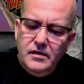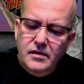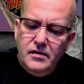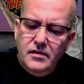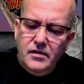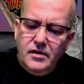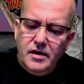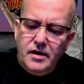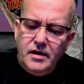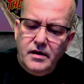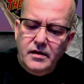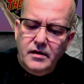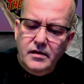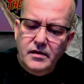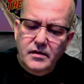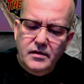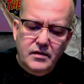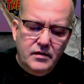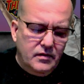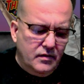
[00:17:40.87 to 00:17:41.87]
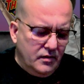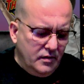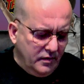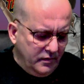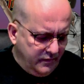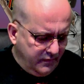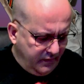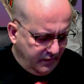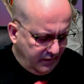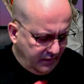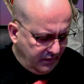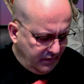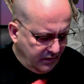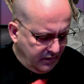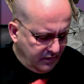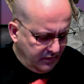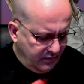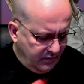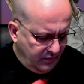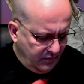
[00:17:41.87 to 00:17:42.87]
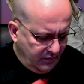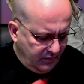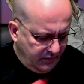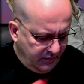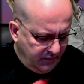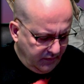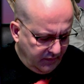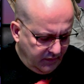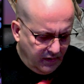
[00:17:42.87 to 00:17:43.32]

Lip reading: Okay, let's Control Z